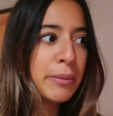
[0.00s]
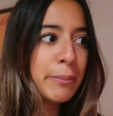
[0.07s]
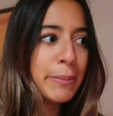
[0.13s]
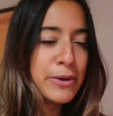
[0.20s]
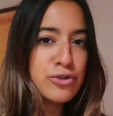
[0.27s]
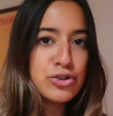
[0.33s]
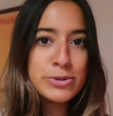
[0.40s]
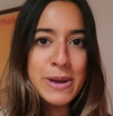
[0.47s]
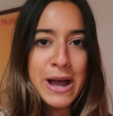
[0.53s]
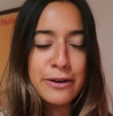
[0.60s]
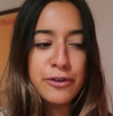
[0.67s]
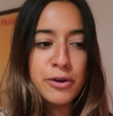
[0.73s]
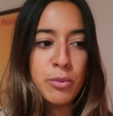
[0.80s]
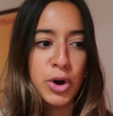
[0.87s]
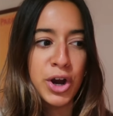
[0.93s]
Pedro's back
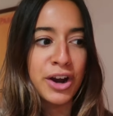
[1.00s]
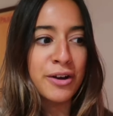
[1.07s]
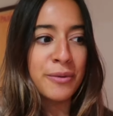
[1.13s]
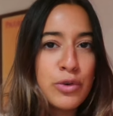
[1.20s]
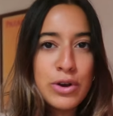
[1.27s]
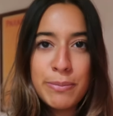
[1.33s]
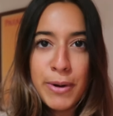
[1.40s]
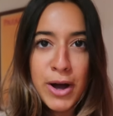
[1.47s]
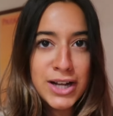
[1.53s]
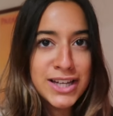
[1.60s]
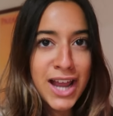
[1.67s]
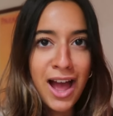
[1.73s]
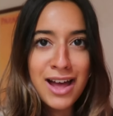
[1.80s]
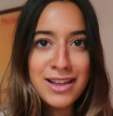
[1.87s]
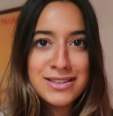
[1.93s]
from work. Three
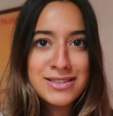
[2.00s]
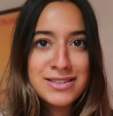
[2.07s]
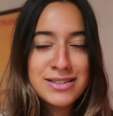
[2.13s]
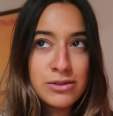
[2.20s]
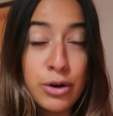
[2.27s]
podcasts,